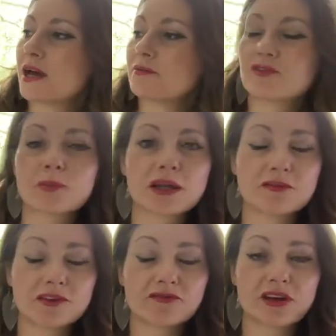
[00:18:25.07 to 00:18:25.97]
from my
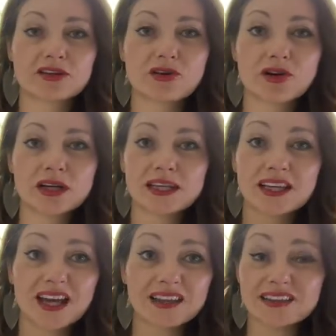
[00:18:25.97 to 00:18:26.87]
lovely friend Holly.
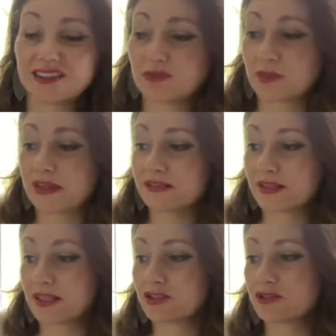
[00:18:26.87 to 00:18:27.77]
And this is
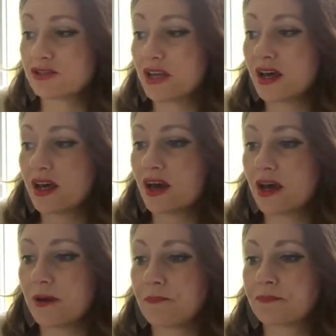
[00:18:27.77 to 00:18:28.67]
basically just
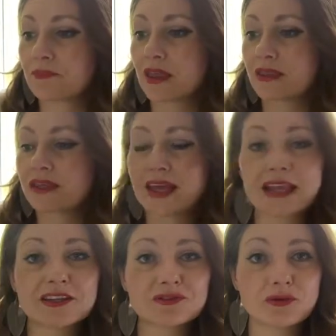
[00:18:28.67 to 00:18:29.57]
the
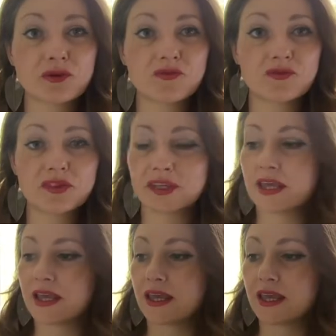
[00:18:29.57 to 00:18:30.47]
calendar of the
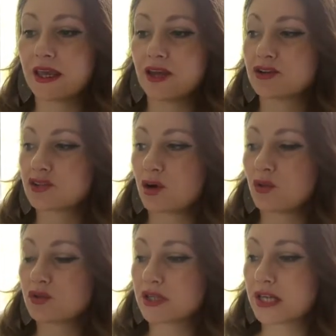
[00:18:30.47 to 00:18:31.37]
year
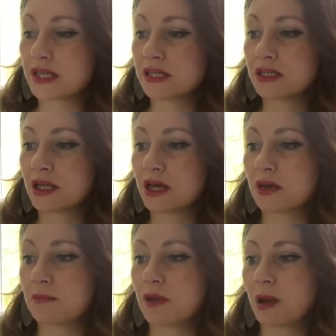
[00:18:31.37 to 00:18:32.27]
told in
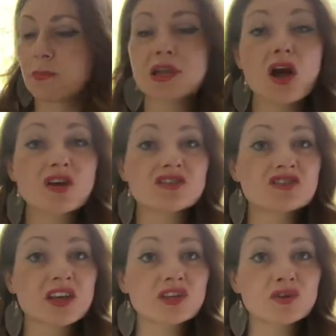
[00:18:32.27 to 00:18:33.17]
plants
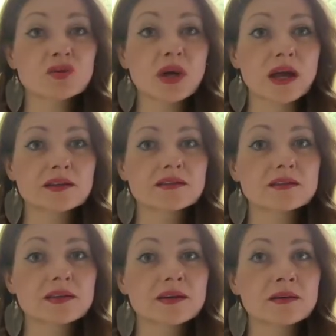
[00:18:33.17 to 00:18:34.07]
that you, and
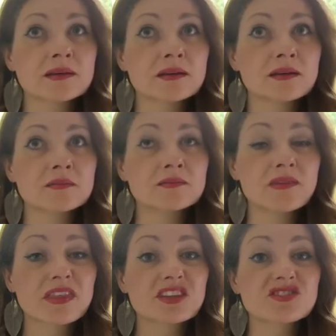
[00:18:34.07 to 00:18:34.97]

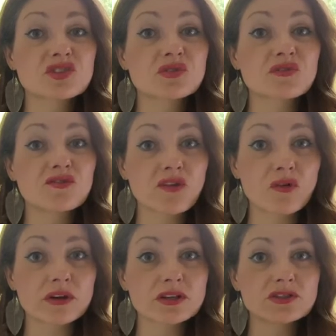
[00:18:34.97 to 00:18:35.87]
things that you can
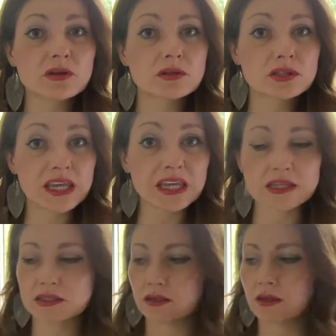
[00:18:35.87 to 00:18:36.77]
forage to
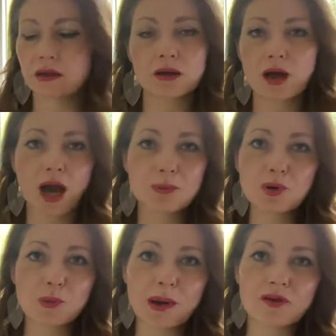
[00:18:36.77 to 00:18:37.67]
eat. I'm
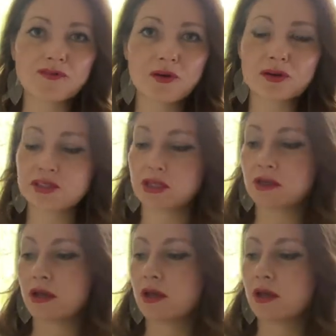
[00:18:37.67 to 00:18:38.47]
all about foraging.